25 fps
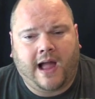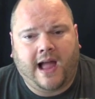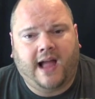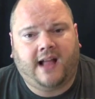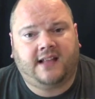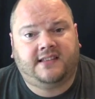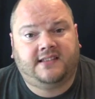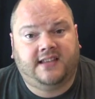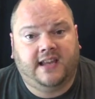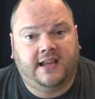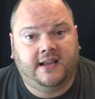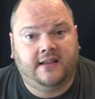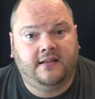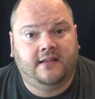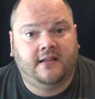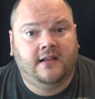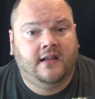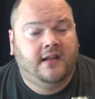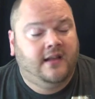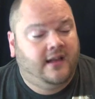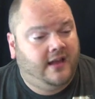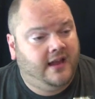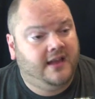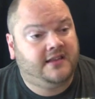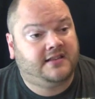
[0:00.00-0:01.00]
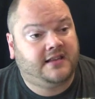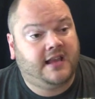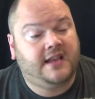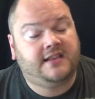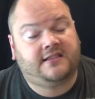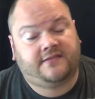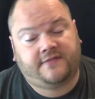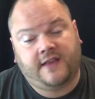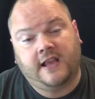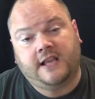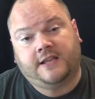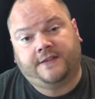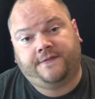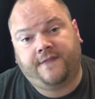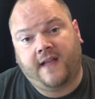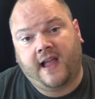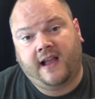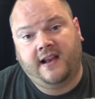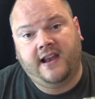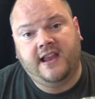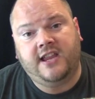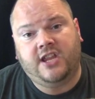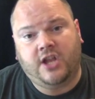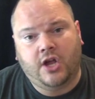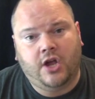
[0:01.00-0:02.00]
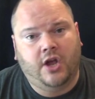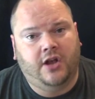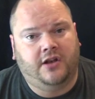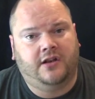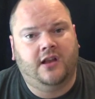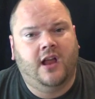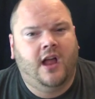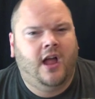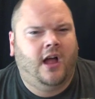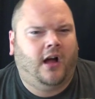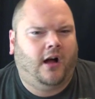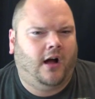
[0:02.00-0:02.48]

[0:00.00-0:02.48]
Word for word: acting is, is, is fairly good.